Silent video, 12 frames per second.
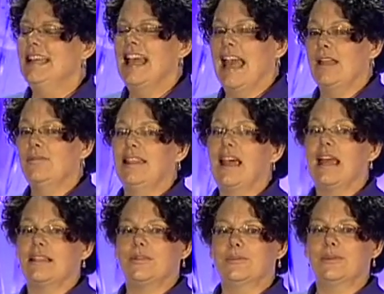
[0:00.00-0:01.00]
And with
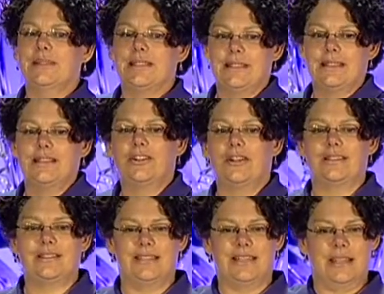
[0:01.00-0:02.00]
that, the woman sitting
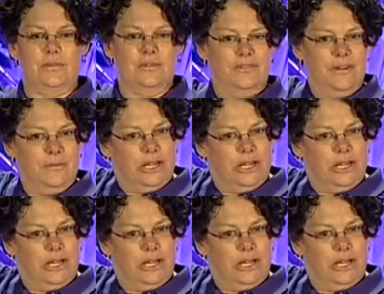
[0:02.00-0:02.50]
across the table from